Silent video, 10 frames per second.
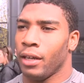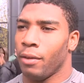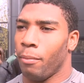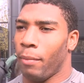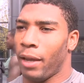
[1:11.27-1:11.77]

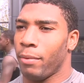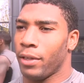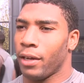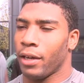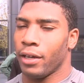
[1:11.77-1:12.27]
maybe
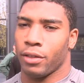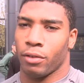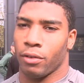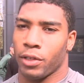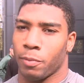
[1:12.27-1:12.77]
they're going to
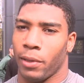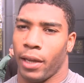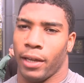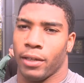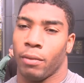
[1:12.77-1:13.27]
throw this
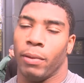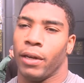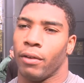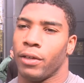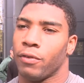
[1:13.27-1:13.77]
play depending
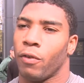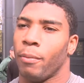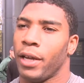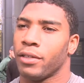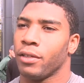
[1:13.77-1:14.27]
on this
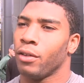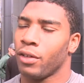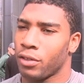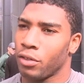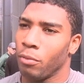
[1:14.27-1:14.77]
formation. You know,
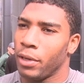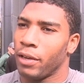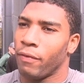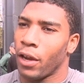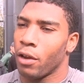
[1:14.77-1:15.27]
there's so many
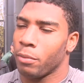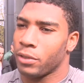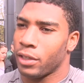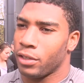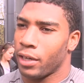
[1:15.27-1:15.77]

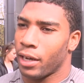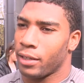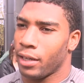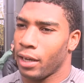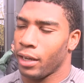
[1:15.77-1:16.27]
variables that you got to
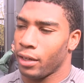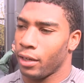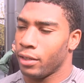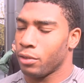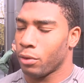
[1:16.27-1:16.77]
take in,
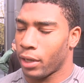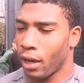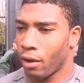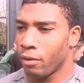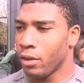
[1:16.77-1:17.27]
into
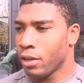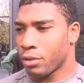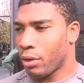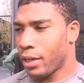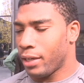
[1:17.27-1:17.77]
account.
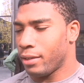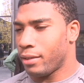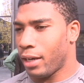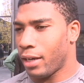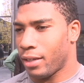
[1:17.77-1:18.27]
So I couldn't
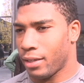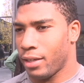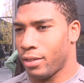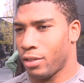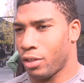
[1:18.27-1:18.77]
say that it's
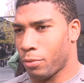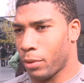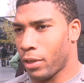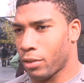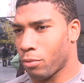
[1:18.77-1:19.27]
easy just
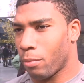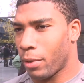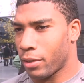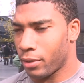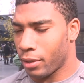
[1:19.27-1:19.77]
because one
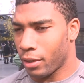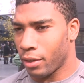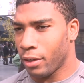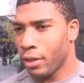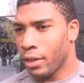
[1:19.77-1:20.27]
person's
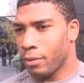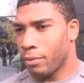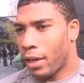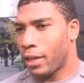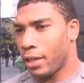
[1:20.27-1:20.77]
going to,
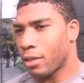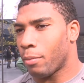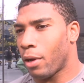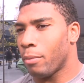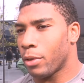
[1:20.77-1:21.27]
like, get the
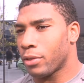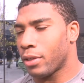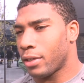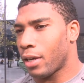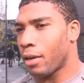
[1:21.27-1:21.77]
ball most of
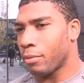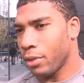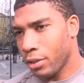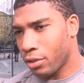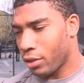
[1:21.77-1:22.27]
the time.
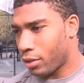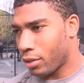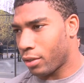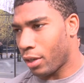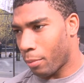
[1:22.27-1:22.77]
He's
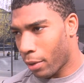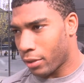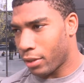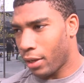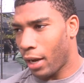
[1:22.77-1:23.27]
just a
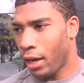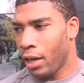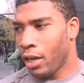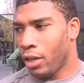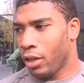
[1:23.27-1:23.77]
person that
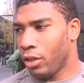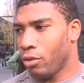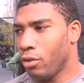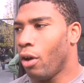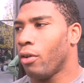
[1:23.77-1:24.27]

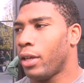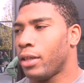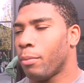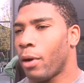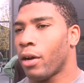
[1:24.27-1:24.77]
you know that
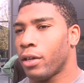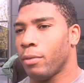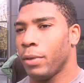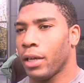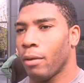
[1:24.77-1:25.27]
the ball
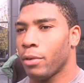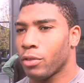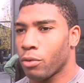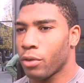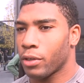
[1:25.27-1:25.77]
could be coming
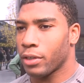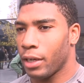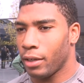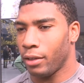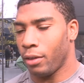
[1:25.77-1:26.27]
towards.
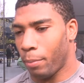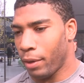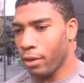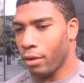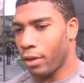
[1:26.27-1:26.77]
And
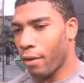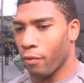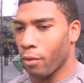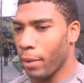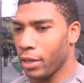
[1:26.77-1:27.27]
depending on that
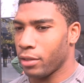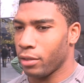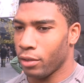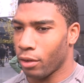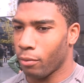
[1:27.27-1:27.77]

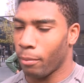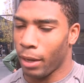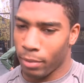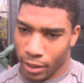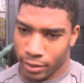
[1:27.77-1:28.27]
formation, you know,
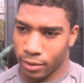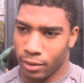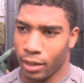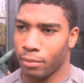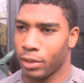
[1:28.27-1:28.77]
maybe that's a
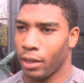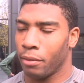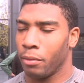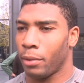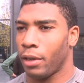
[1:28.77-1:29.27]
setup to get
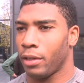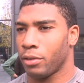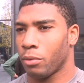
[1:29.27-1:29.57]
him the ball this